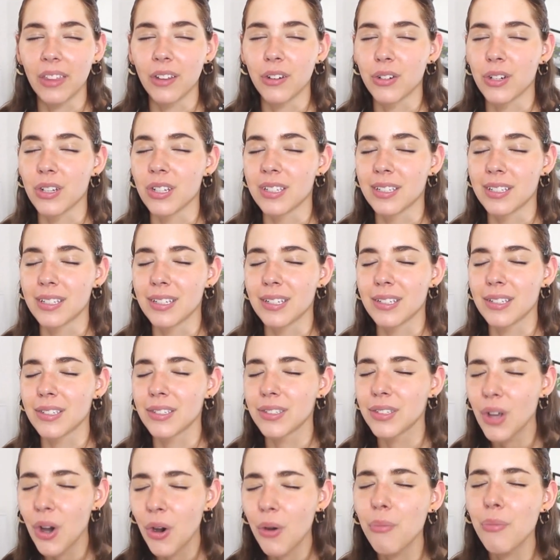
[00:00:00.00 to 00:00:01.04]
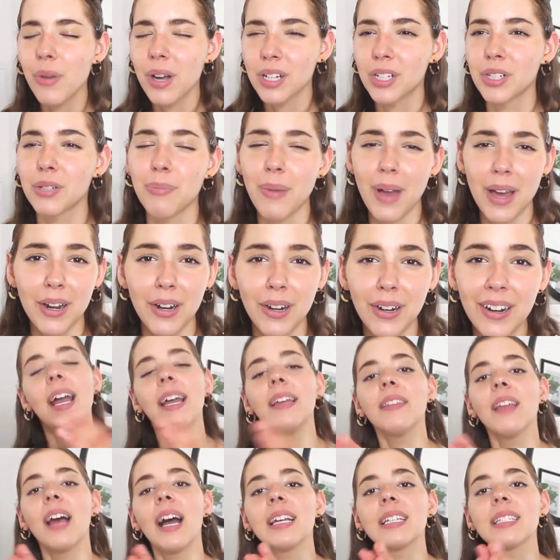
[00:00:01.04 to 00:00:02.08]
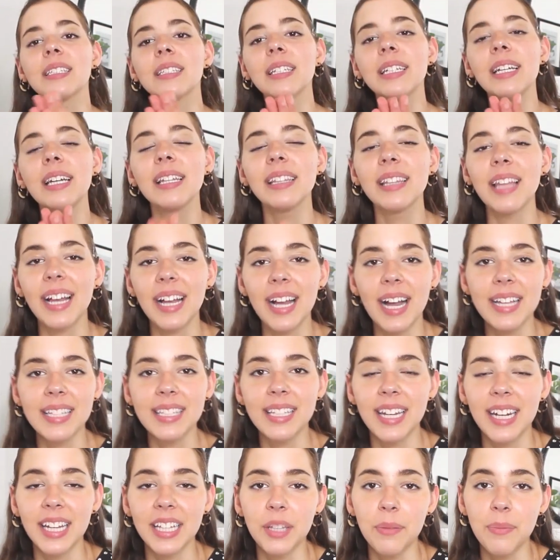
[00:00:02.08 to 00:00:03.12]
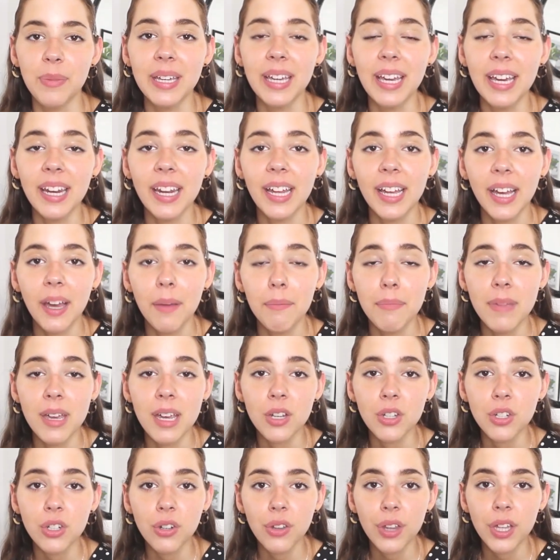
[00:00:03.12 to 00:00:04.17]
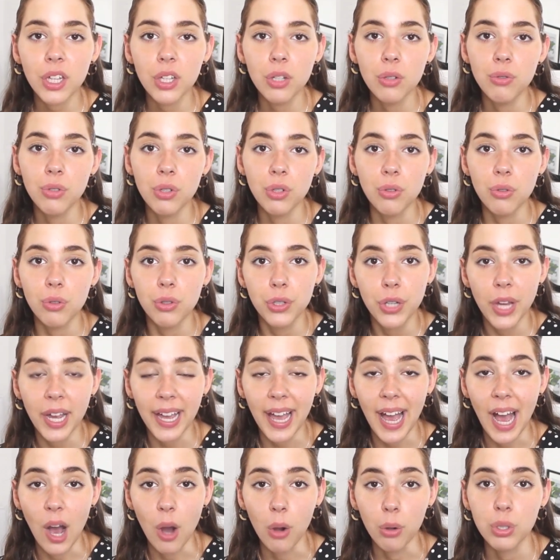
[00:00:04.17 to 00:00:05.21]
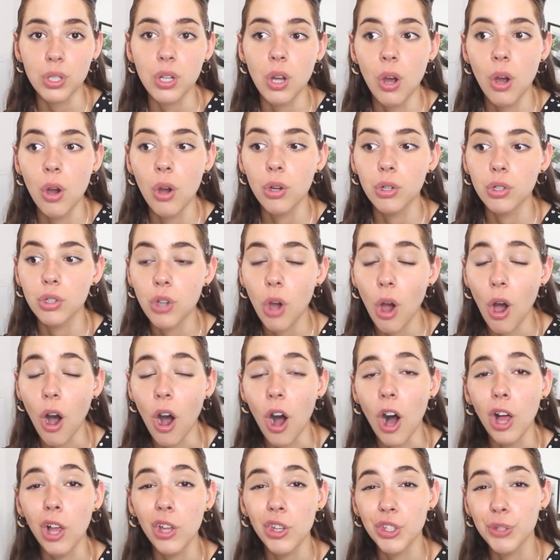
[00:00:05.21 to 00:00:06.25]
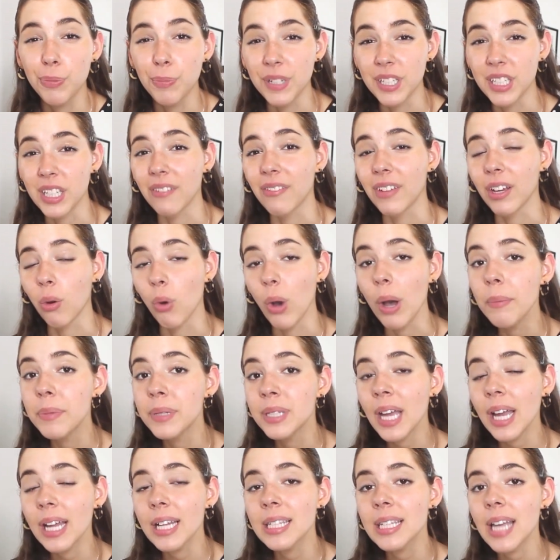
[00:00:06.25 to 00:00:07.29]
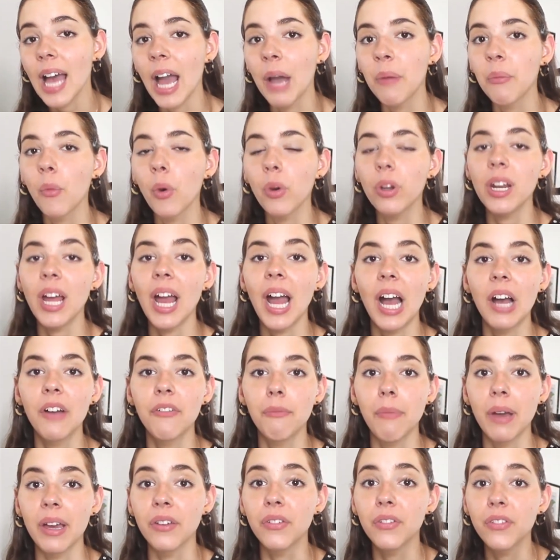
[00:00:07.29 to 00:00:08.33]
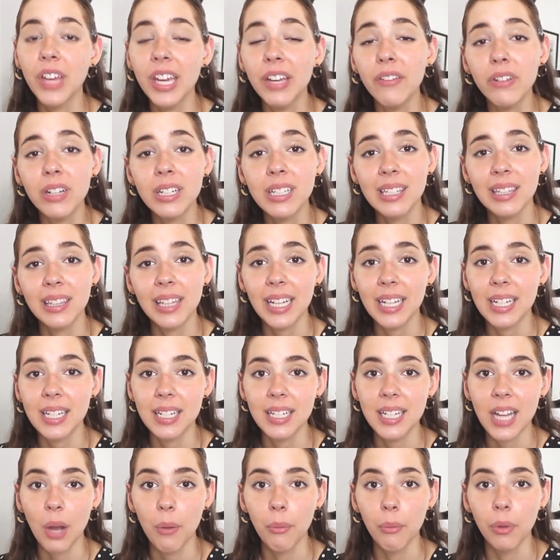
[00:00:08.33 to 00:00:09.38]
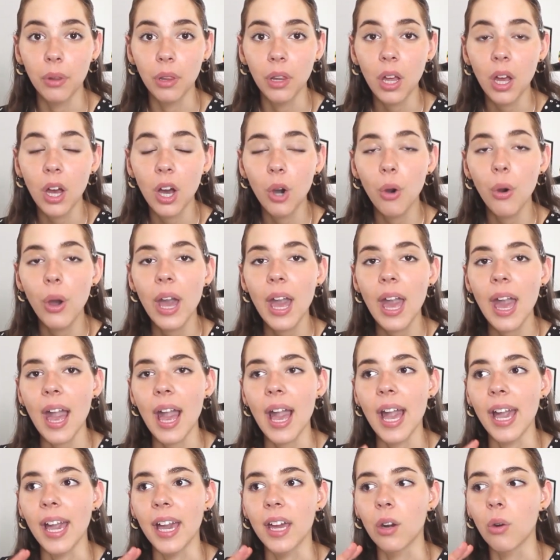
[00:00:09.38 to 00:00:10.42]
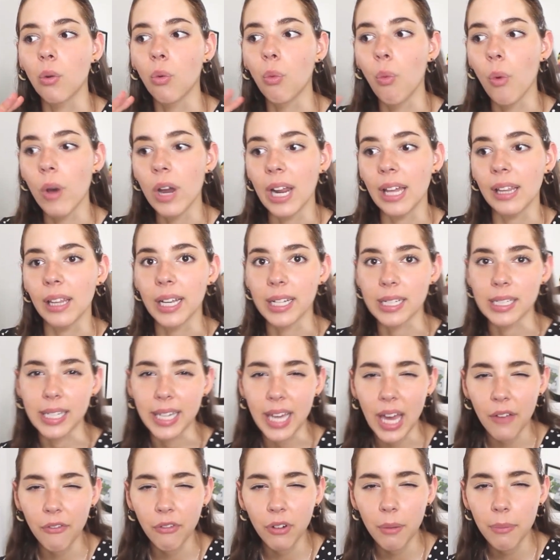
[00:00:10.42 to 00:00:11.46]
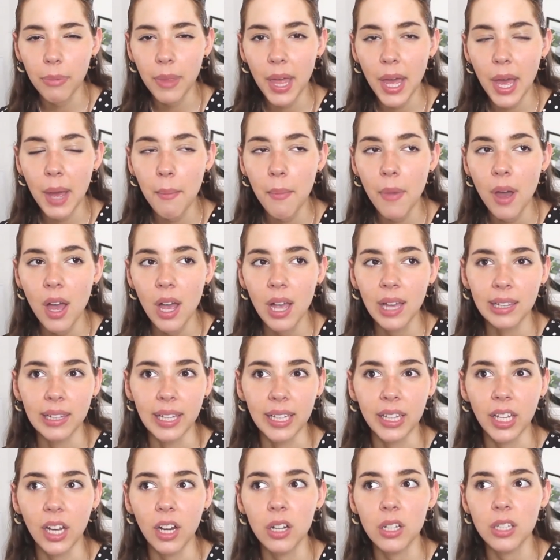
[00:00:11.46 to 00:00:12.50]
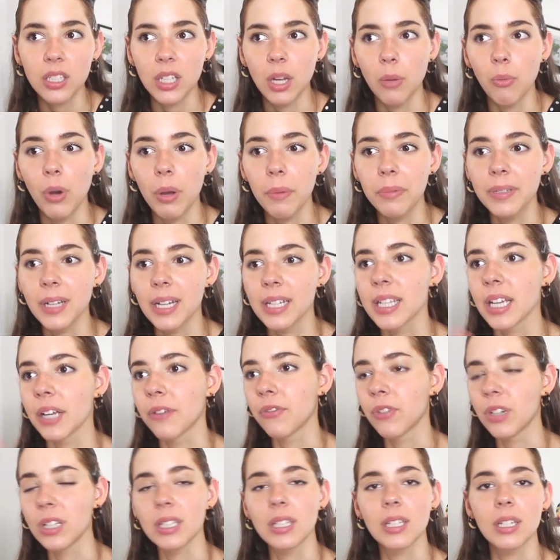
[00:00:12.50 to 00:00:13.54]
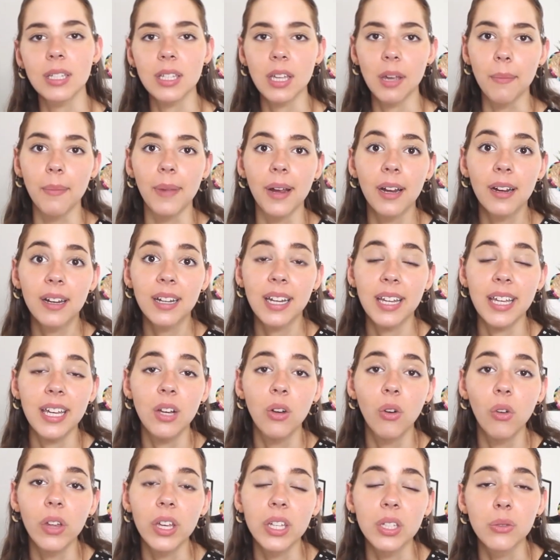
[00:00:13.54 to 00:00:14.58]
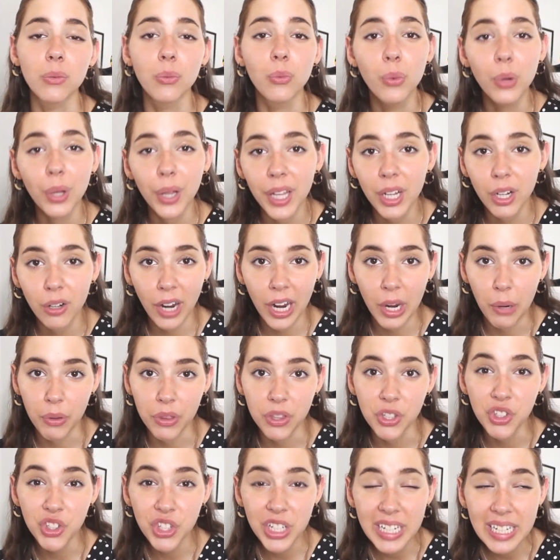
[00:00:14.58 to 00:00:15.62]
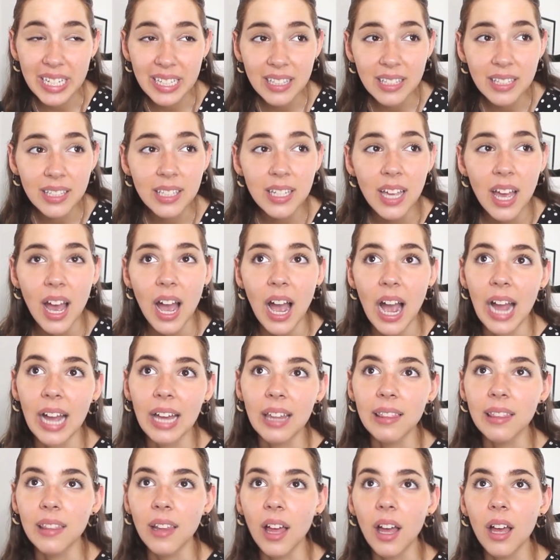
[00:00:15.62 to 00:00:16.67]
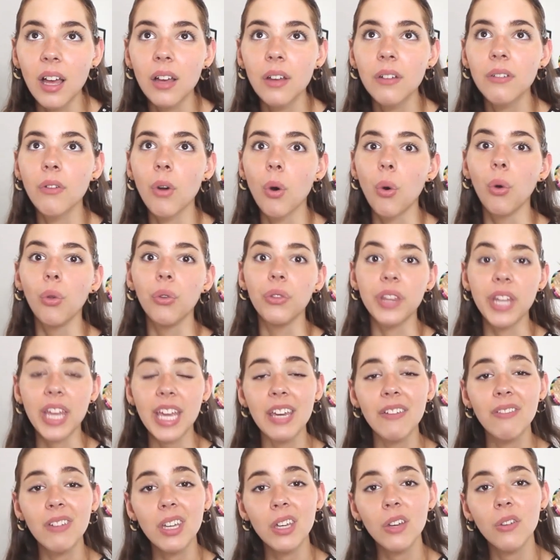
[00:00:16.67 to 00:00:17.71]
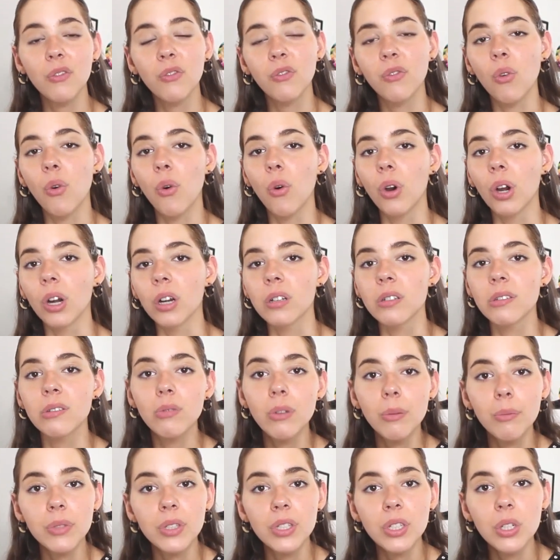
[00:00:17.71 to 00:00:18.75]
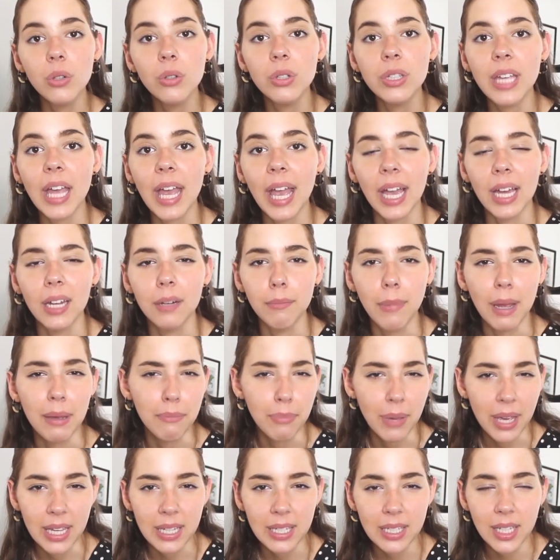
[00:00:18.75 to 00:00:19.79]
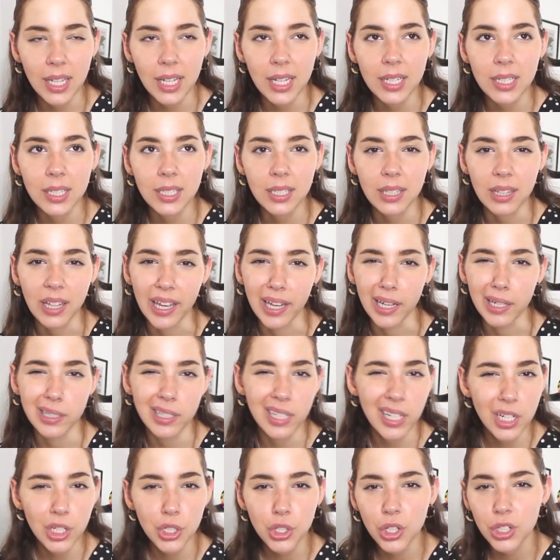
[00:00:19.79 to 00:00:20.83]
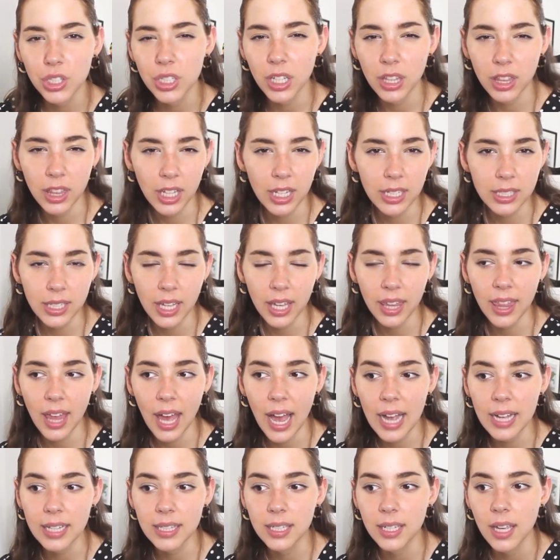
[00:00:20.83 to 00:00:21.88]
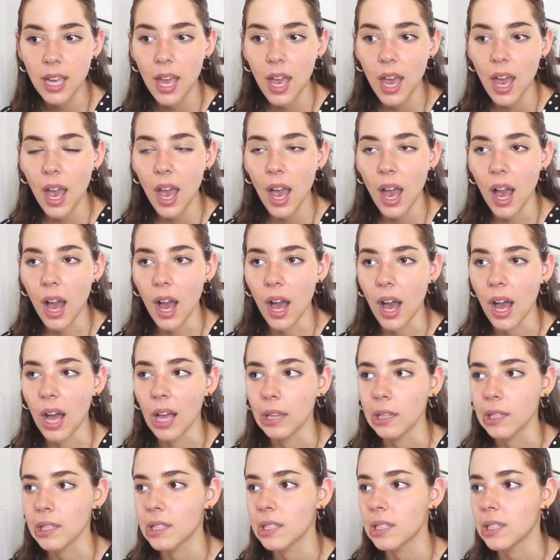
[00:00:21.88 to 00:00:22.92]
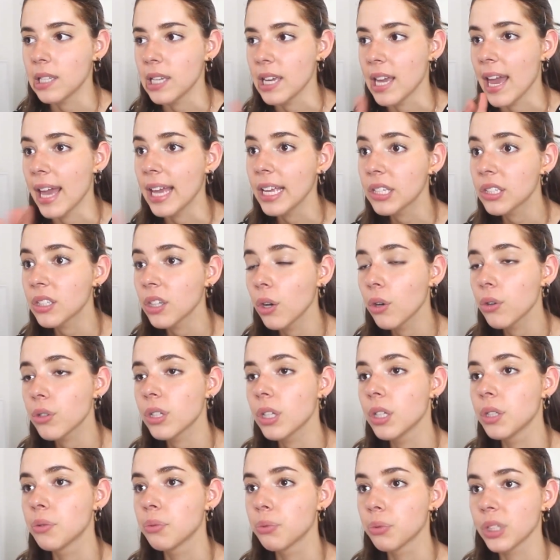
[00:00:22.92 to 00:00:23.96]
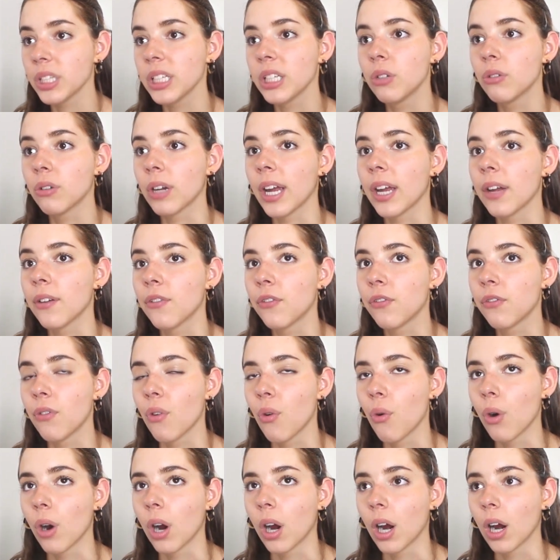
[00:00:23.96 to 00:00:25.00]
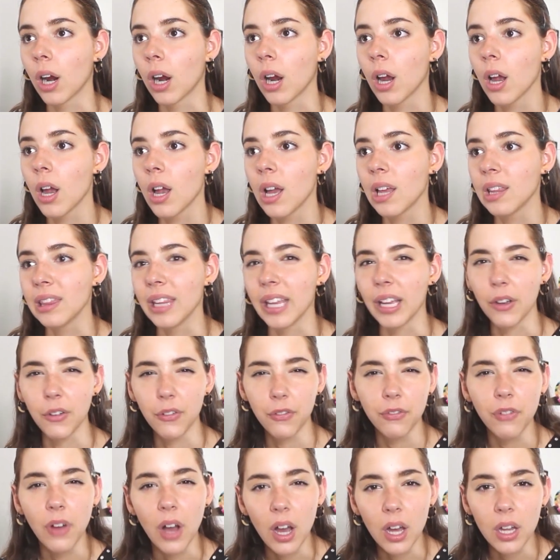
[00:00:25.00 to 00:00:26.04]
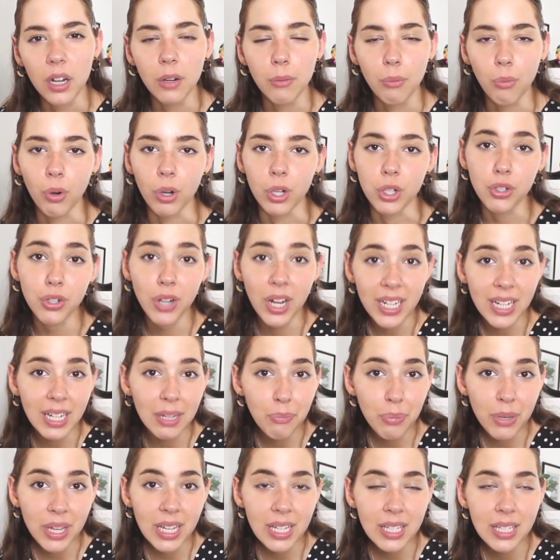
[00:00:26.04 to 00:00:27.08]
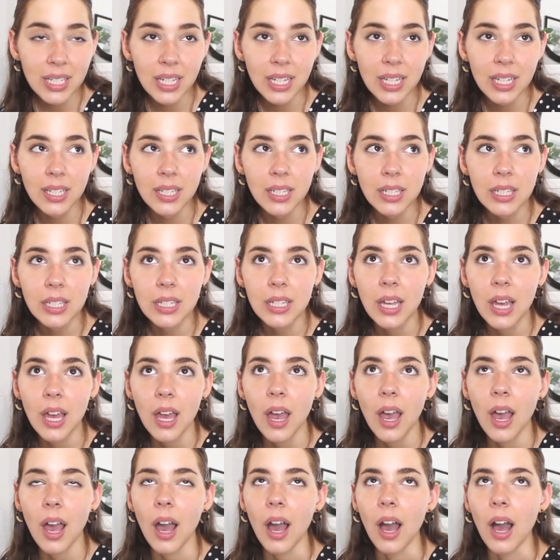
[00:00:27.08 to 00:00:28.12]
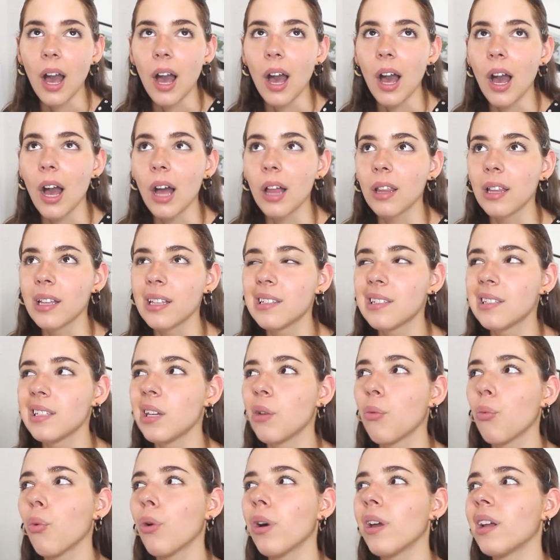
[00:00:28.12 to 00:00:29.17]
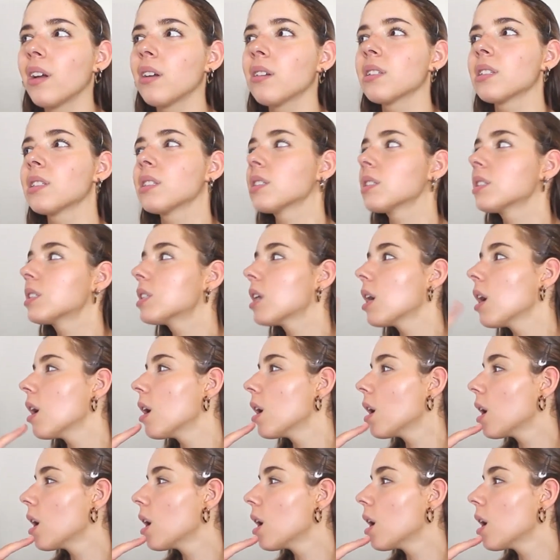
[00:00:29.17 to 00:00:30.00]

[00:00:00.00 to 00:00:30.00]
They're just so much better. And lastly, like I said at the beginning, make sure that you do check out tall specific websites. I'm going to have my favorites linked down below and what I like to get from them. Like there are some websites, like for instance, American Eagle is really great with jeans. I love Old Navy for swimsuits and my basics like t-shirts and things like that. Let's see, ASOS is really great for like fun, more trendy pieces. Let's see, what else?